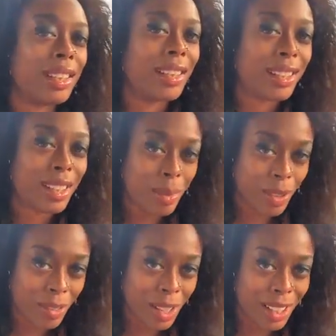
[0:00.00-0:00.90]
The other
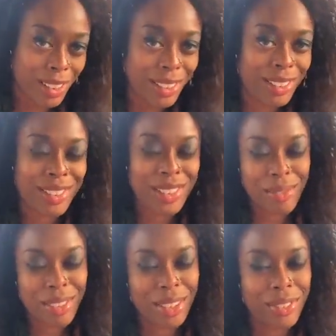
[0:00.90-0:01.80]
profile,
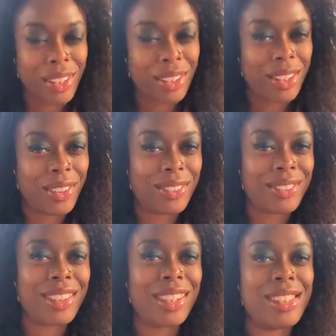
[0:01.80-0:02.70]
many of y'all know,
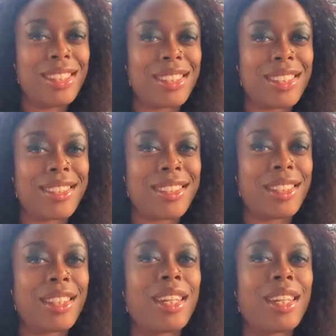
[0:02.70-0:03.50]
is